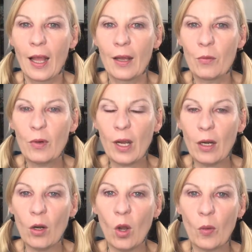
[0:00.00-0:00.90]
We got
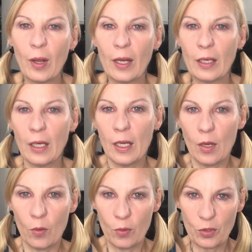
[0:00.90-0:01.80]
along.
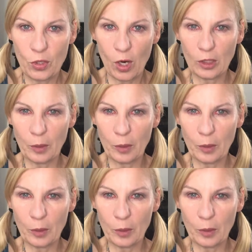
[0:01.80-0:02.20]
We talked